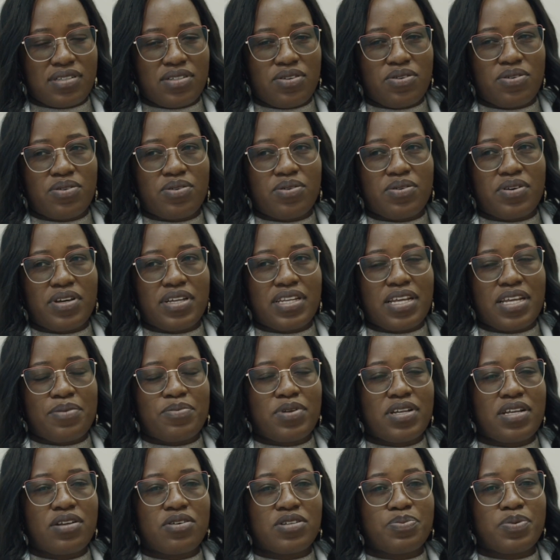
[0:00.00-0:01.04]
So
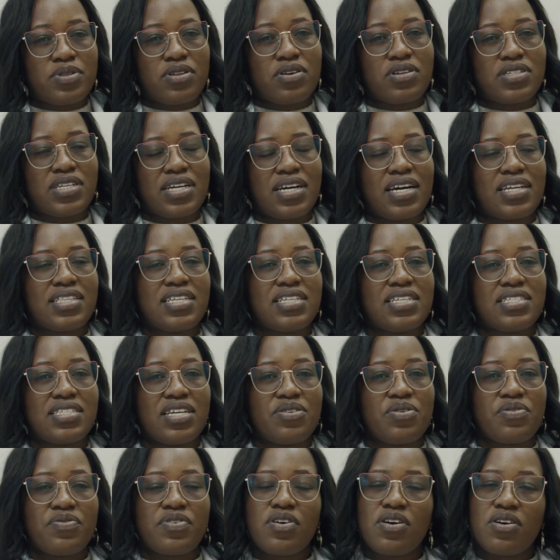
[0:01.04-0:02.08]
Intermediate Hospital of Shakati is
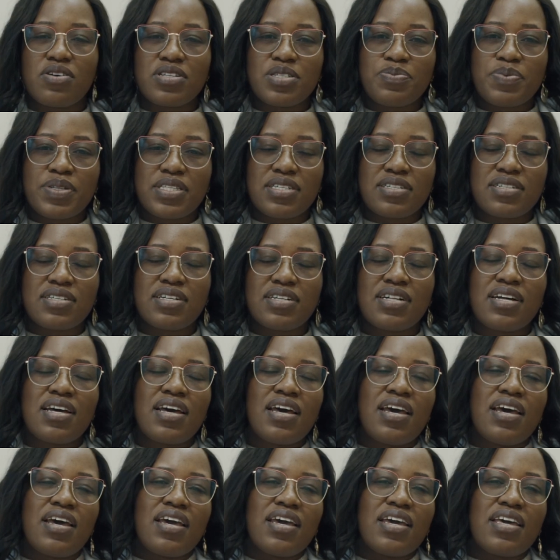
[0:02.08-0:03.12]
a referral hospital
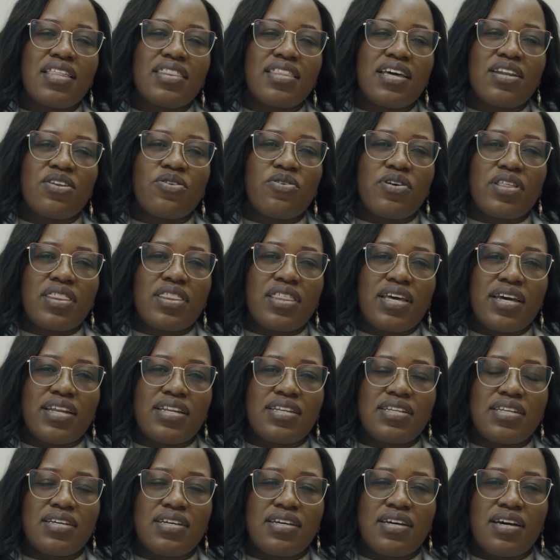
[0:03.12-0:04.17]
in the
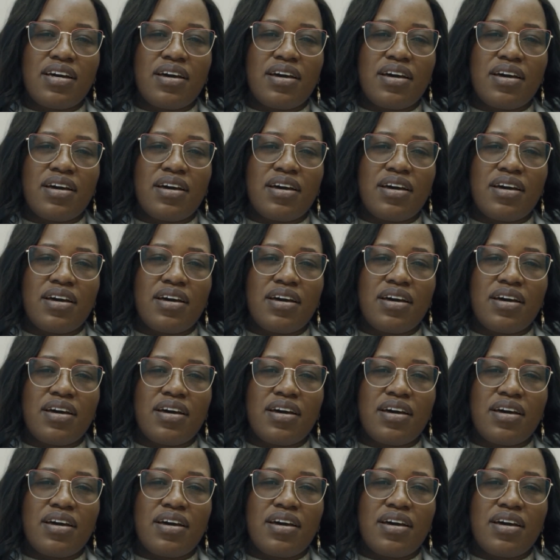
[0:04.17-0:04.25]
northern